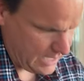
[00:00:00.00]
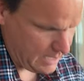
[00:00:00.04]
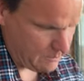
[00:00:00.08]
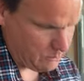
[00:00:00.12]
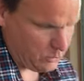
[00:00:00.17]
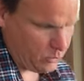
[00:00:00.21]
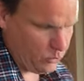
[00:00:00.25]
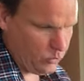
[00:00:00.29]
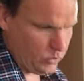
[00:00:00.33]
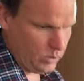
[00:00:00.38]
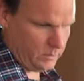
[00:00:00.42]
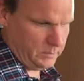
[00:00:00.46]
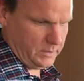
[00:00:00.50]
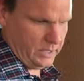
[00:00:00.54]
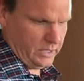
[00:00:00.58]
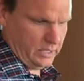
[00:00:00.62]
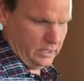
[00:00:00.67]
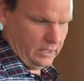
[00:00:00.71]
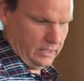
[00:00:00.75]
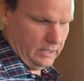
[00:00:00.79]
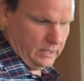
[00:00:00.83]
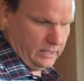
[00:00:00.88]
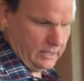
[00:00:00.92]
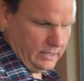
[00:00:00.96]

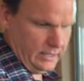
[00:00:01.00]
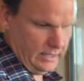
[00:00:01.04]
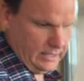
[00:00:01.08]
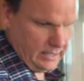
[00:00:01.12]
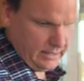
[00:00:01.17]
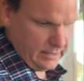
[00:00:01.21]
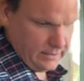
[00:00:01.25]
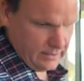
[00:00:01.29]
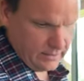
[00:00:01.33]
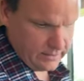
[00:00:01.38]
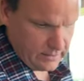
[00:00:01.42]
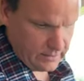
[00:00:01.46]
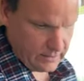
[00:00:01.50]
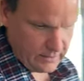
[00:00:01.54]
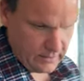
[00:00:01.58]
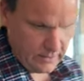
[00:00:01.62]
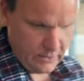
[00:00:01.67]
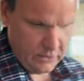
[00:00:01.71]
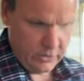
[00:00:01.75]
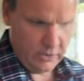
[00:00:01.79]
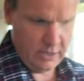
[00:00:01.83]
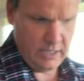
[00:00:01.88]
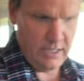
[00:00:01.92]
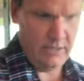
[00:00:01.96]
camerawoman is
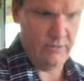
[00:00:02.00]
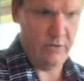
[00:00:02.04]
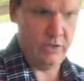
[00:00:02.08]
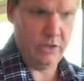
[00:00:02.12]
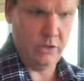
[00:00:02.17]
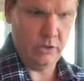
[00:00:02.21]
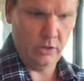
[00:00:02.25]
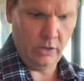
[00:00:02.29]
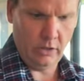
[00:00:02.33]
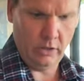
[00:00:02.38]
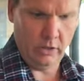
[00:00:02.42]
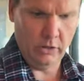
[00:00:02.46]
giving you a